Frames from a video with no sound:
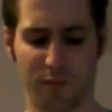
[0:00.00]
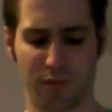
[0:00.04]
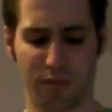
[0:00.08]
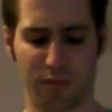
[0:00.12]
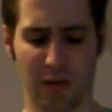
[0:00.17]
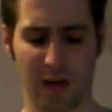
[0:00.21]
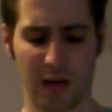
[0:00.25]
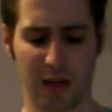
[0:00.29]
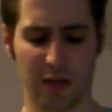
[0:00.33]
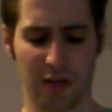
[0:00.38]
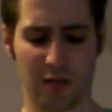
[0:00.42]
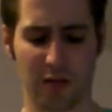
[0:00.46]

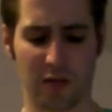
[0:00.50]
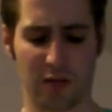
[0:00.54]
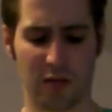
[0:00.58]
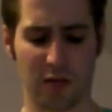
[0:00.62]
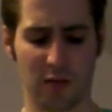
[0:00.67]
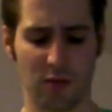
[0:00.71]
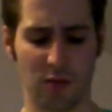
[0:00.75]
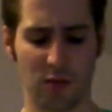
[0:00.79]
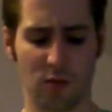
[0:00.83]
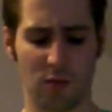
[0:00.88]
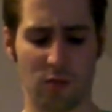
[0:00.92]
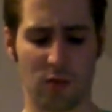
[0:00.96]
But
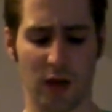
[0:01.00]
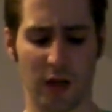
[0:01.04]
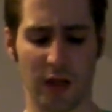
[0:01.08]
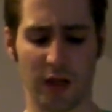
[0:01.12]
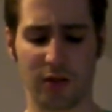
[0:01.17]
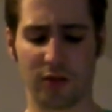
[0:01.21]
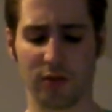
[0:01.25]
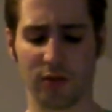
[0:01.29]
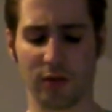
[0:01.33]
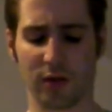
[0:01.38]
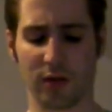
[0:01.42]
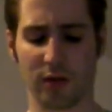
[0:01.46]
why
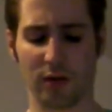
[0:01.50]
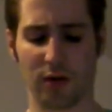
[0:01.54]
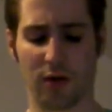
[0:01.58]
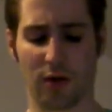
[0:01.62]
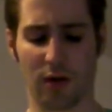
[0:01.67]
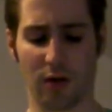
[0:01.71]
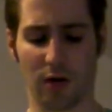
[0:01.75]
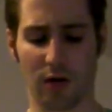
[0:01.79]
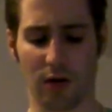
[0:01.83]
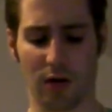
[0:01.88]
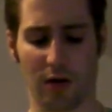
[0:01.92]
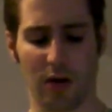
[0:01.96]
do it
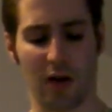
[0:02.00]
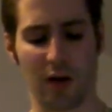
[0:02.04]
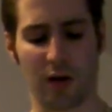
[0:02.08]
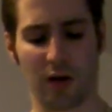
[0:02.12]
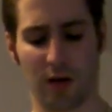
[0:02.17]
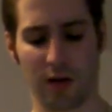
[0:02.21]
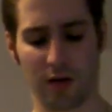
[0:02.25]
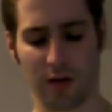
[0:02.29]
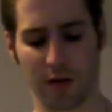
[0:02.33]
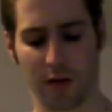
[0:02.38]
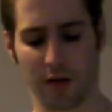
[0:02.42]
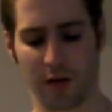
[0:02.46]
all?
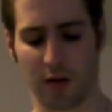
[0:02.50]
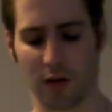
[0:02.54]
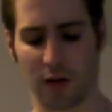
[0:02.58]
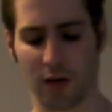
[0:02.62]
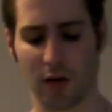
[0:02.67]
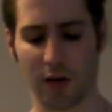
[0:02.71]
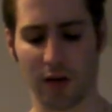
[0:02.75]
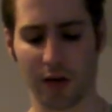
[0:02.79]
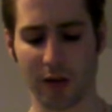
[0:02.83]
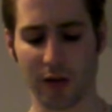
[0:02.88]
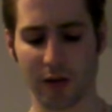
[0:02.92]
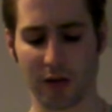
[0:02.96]
The
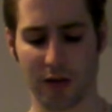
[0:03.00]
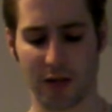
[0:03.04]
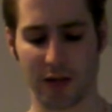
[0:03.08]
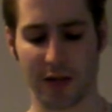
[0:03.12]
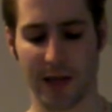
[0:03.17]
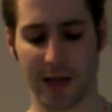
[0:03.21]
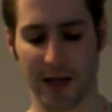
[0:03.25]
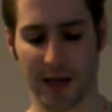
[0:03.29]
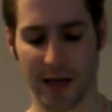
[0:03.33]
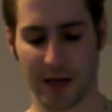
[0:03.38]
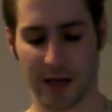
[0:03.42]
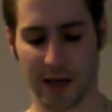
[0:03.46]
girl is
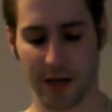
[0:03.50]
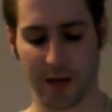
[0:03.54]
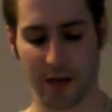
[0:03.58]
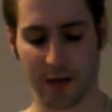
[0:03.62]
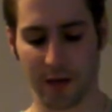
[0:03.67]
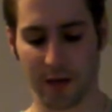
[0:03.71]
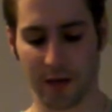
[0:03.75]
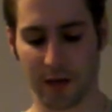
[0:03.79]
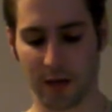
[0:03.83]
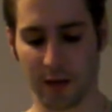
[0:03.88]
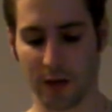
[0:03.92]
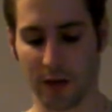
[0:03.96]
dead.
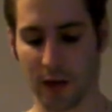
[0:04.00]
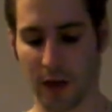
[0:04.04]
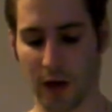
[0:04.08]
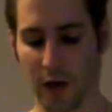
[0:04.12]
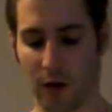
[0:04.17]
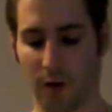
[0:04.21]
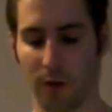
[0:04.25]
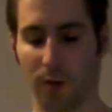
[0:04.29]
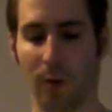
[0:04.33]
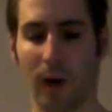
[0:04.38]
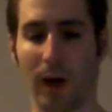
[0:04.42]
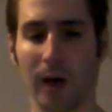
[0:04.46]

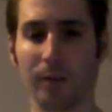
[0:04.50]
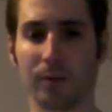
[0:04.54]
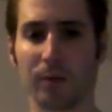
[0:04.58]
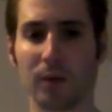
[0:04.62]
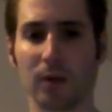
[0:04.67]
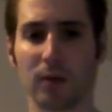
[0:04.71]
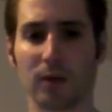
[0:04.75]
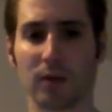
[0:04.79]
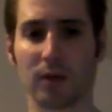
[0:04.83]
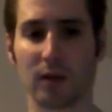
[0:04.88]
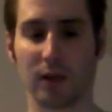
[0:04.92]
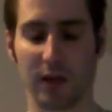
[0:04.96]
Why
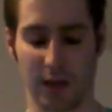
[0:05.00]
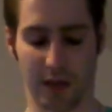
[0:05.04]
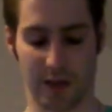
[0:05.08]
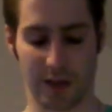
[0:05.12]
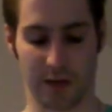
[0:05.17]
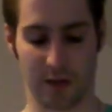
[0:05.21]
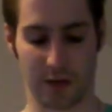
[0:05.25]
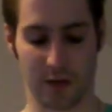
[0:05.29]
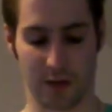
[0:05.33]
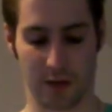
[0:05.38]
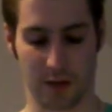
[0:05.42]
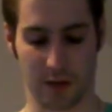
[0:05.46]

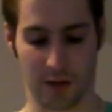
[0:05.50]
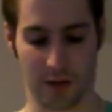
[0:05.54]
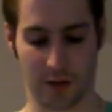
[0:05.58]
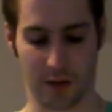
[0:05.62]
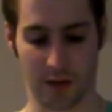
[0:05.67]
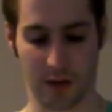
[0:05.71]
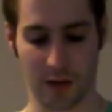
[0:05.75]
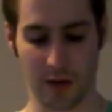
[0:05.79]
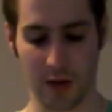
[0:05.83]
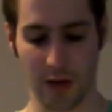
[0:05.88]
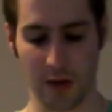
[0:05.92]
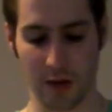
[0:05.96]
mutilate her
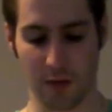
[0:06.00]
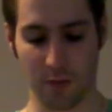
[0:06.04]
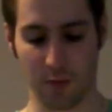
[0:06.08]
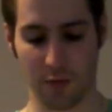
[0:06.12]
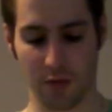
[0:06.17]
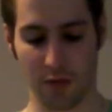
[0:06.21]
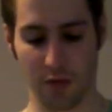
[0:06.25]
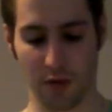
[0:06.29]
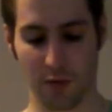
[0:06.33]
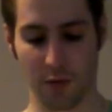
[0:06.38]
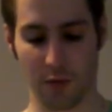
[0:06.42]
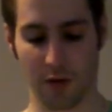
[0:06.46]

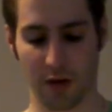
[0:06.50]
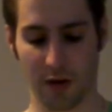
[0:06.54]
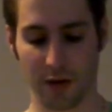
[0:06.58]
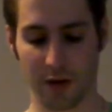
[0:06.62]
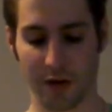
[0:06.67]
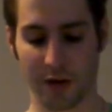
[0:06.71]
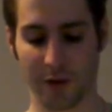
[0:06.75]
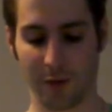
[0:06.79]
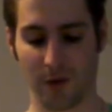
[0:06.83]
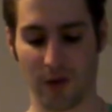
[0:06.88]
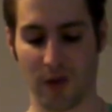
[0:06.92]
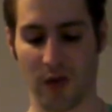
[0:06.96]
poor
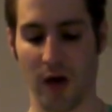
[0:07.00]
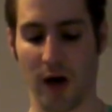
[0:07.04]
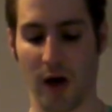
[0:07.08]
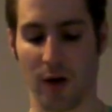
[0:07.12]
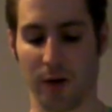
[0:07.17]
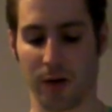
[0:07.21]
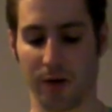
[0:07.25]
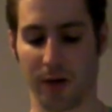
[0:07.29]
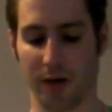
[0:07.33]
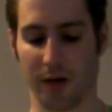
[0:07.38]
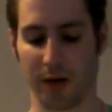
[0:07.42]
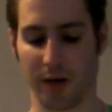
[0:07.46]
body
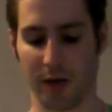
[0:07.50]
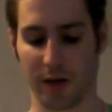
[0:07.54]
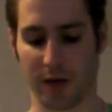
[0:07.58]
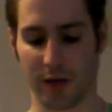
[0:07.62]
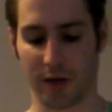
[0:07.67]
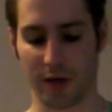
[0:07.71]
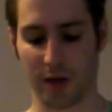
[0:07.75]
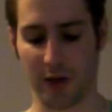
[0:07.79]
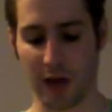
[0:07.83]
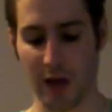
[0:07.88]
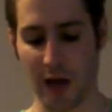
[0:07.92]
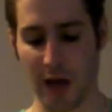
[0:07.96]
without need?
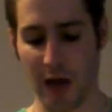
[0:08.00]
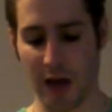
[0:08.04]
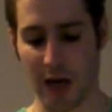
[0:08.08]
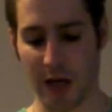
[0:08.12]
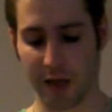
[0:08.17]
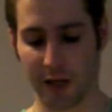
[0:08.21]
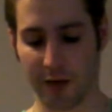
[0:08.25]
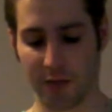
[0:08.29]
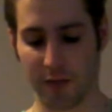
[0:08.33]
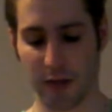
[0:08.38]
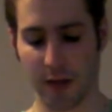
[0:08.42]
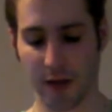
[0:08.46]

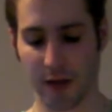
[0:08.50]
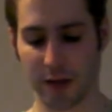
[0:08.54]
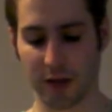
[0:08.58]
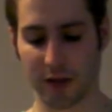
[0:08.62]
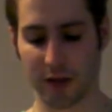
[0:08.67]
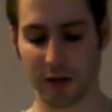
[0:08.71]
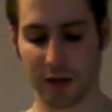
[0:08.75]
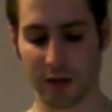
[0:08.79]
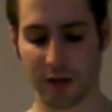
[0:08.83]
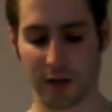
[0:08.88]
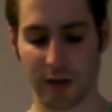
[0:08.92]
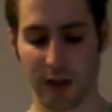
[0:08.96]
And if there
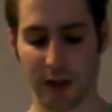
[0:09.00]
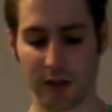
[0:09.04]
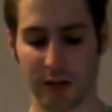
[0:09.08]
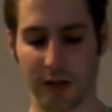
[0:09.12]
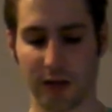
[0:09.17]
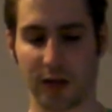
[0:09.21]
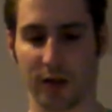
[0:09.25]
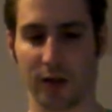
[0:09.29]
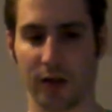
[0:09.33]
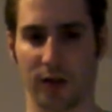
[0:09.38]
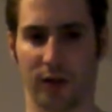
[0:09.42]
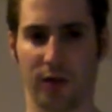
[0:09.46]
is no
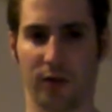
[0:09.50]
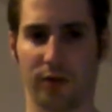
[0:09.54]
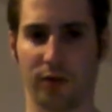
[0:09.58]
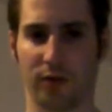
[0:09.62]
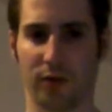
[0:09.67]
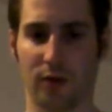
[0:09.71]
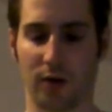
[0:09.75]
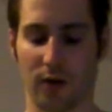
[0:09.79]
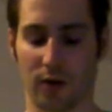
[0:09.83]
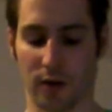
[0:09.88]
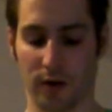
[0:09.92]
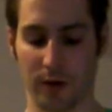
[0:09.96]
necessity
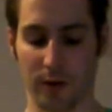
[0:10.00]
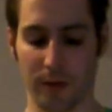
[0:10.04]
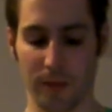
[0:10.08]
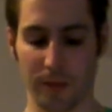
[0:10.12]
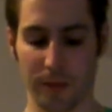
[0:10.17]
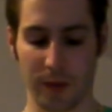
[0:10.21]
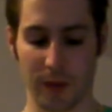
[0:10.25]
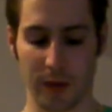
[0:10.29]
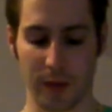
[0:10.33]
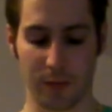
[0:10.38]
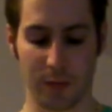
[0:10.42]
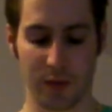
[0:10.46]
for
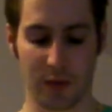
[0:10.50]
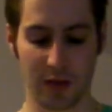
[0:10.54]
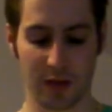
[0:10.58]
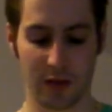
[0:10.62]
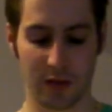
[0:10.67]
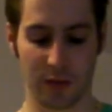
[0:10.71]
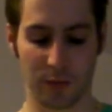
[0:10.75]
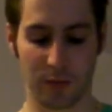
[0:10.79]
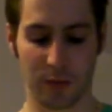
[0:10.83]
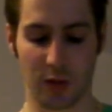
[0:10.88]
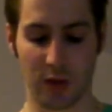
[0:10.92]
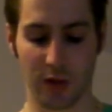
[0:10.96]
a
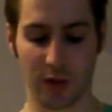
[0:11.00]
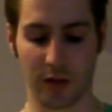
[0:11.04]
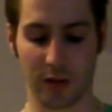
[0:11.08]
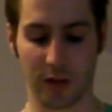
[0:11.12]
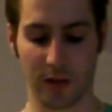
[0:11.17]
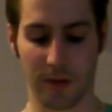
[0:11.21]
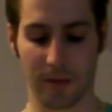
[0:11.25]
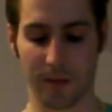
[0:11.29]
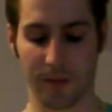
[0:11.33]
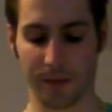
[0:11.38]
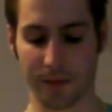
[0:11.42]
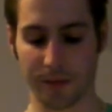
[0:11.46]

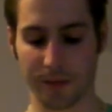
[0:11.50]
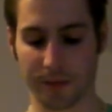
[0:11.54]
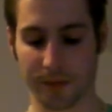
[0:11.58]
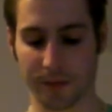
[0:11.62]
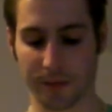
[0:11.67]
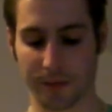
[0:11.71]
post-mortem